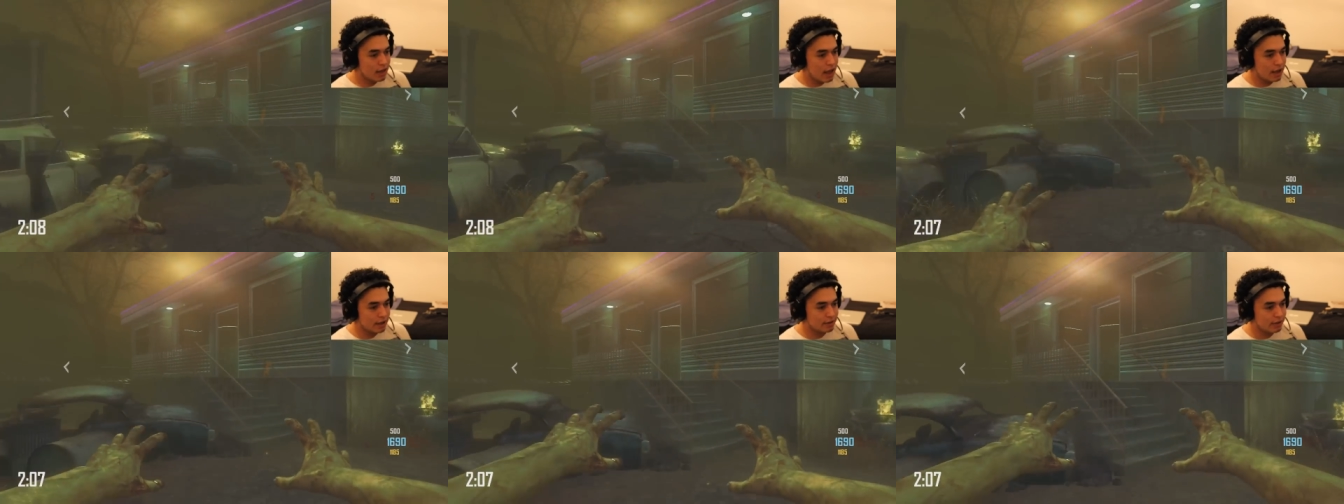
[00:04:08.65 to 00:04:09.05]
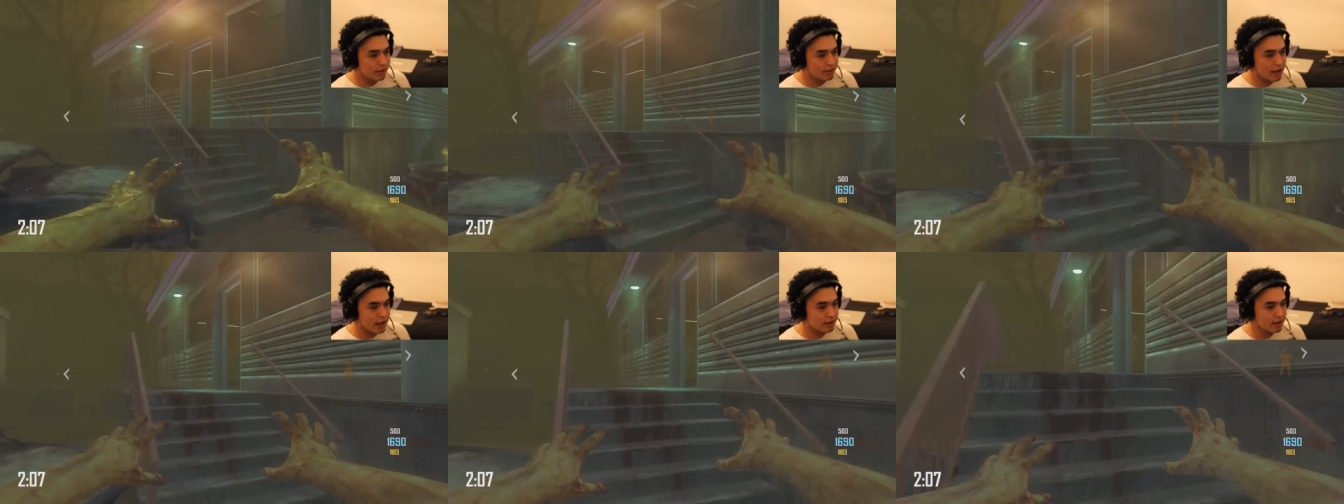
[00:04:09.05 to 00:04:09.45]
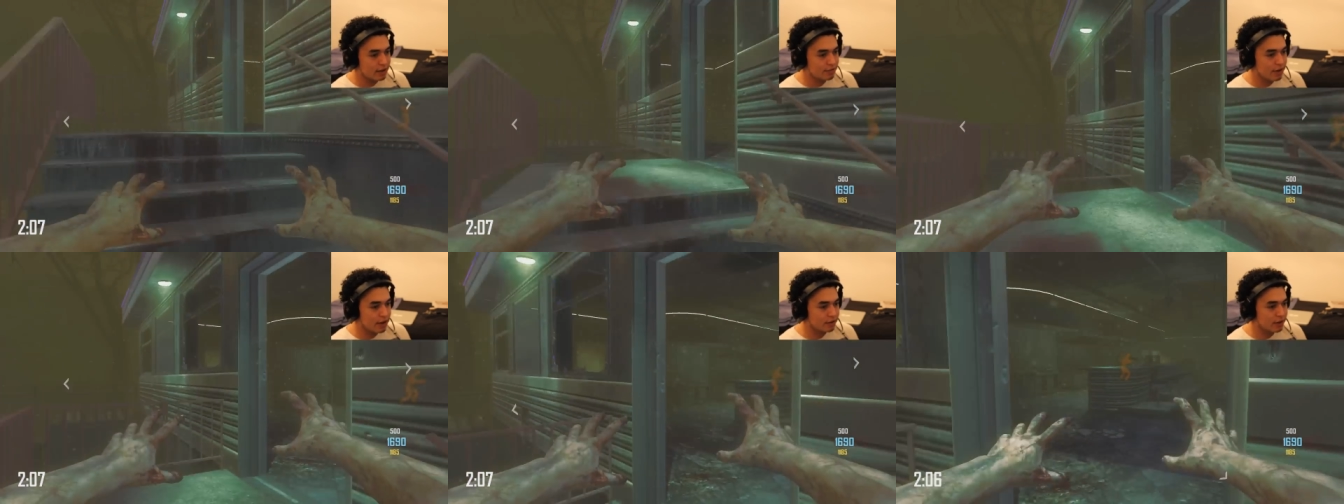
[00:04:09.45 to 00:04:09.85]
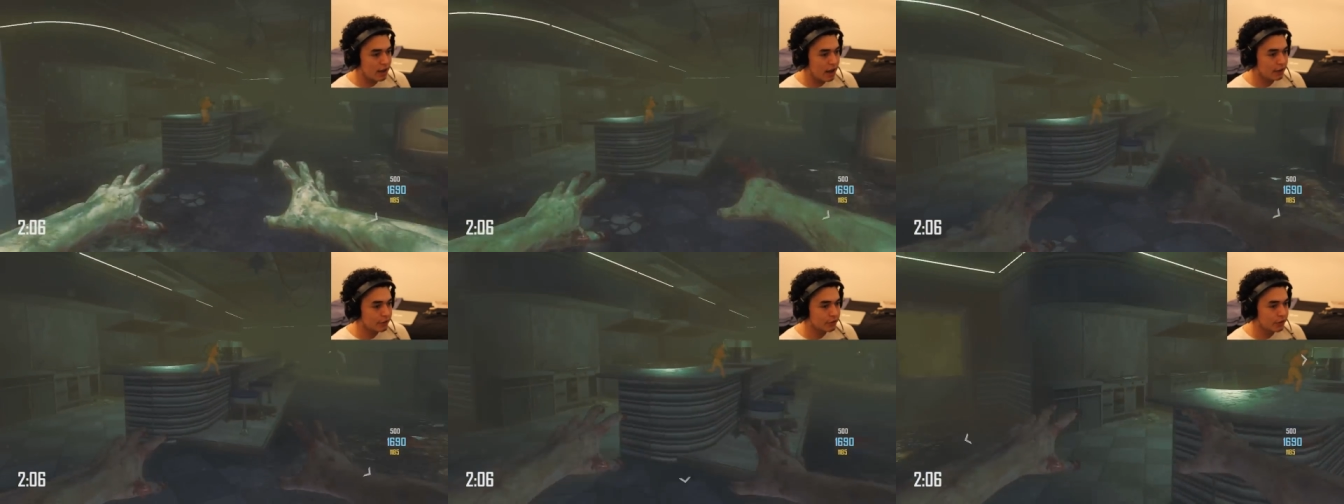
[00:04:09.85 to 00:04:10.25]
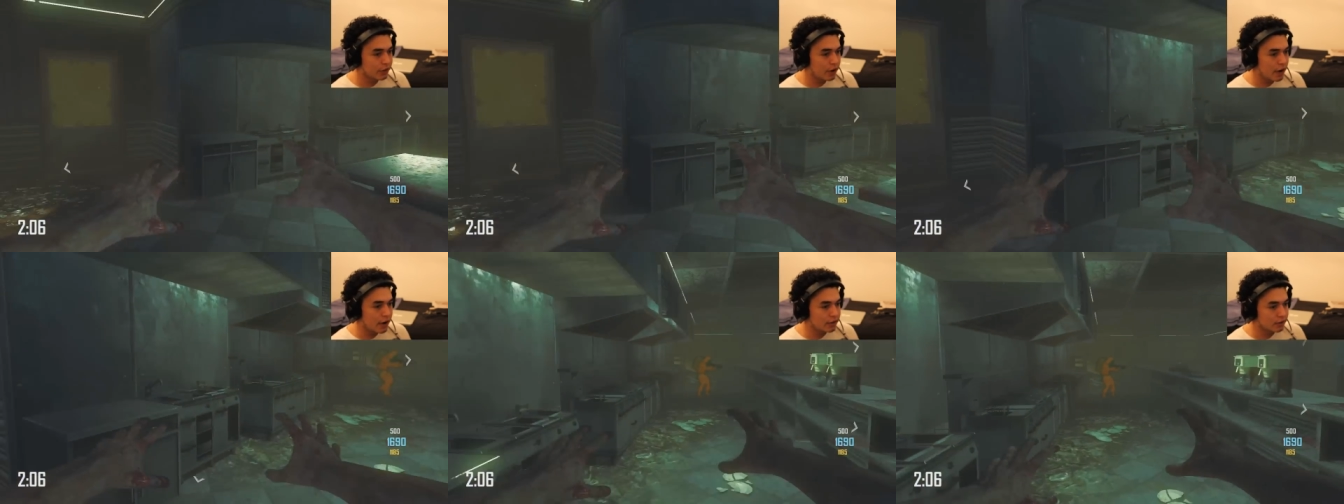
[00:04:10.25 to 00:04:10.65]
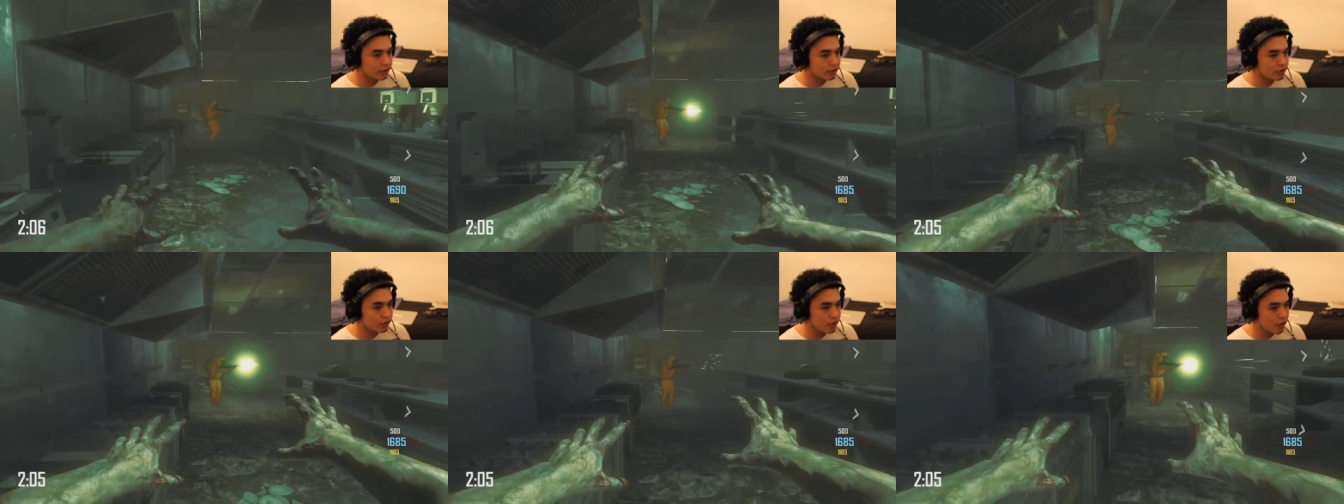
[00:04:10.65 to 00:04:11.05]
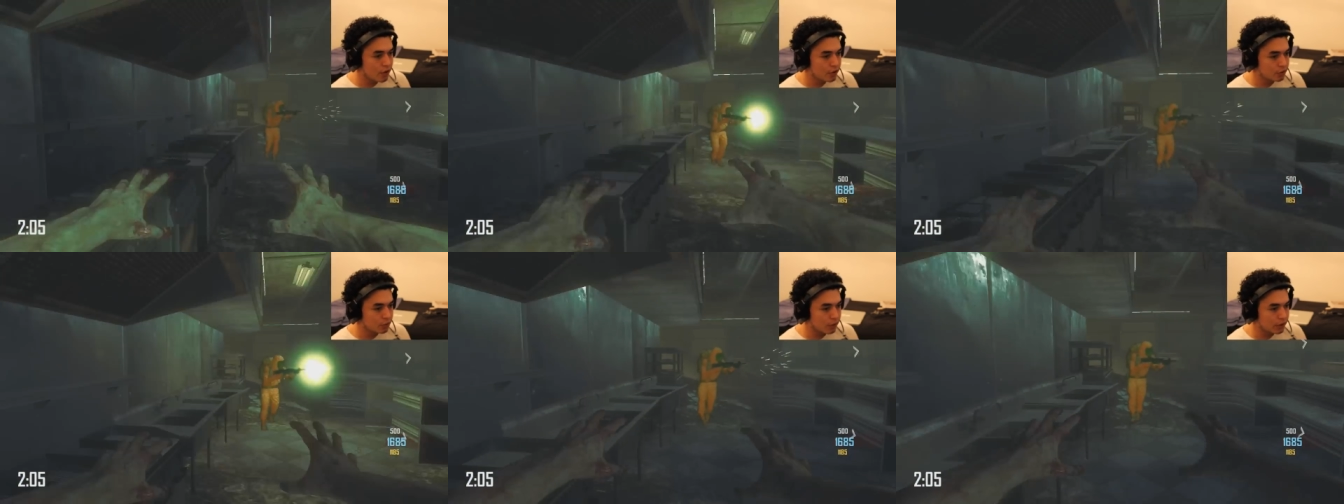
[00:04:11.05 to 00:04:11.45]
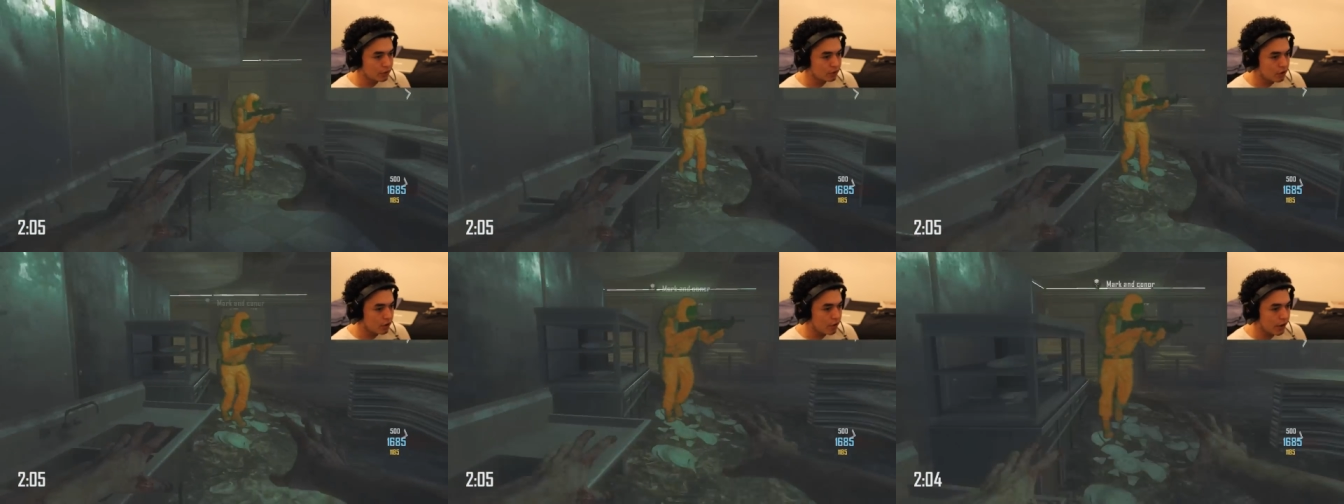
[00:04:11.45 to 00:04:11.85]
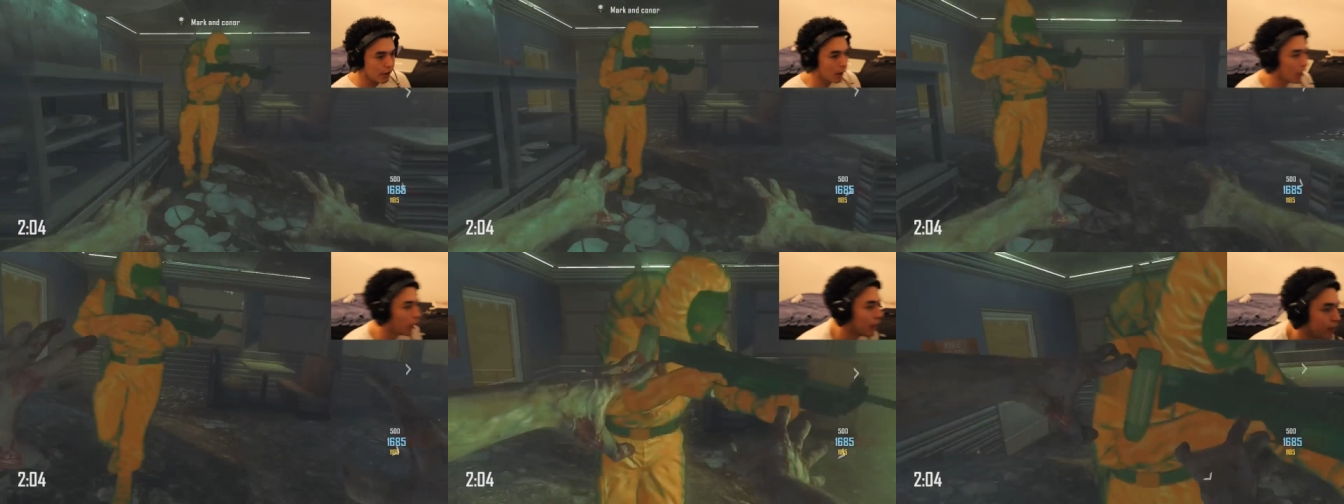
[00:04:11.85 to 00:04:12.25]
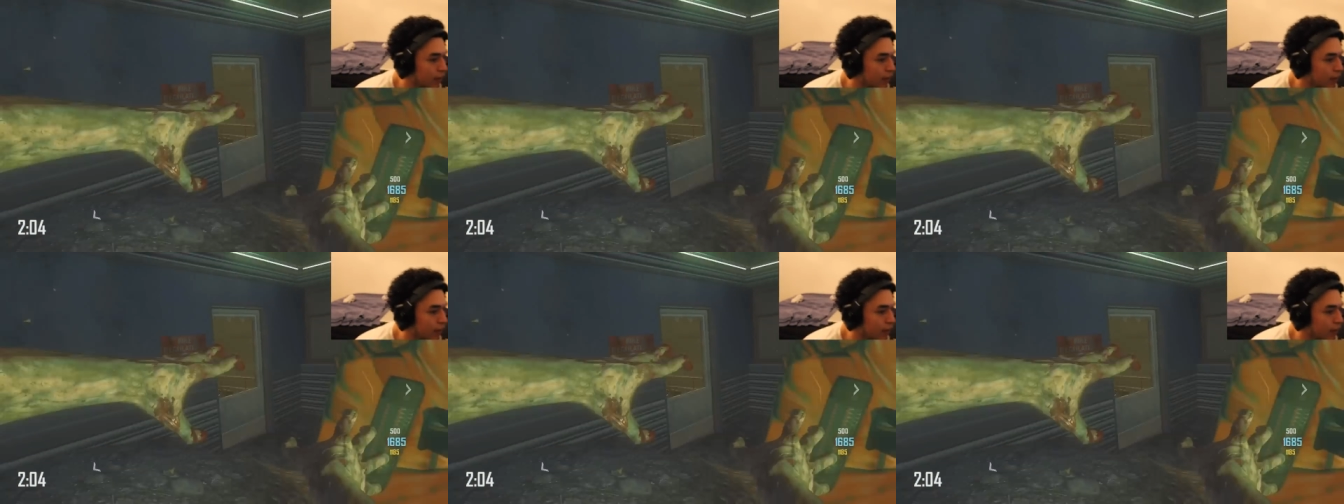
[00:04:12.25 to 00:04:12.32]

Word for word: this SFS Andrew guy just knows what he's doing.